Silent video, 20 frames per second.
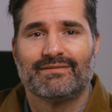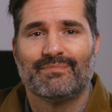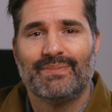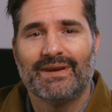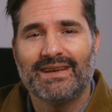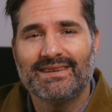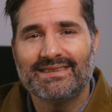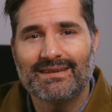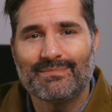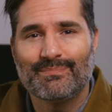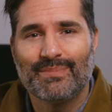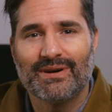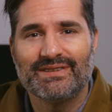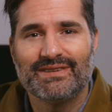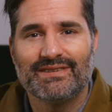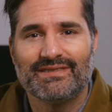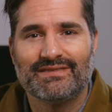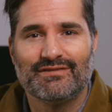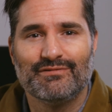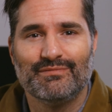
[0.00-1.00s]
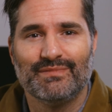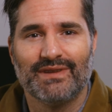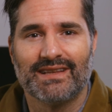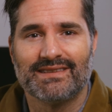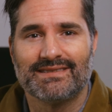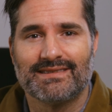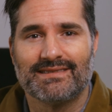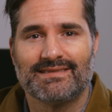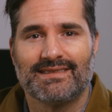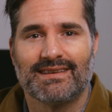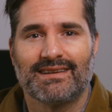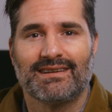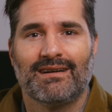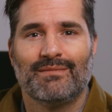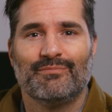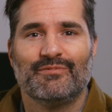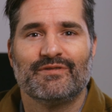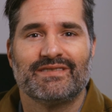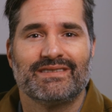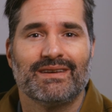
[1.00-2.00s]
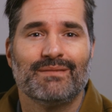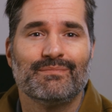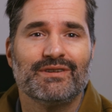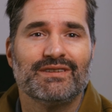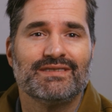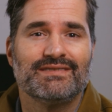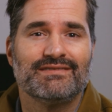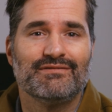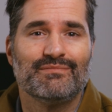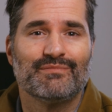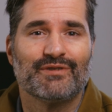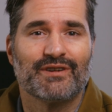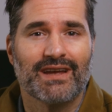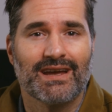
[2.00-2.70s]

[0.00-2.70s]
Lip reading: are basic budget zoom lenses that come with some consumer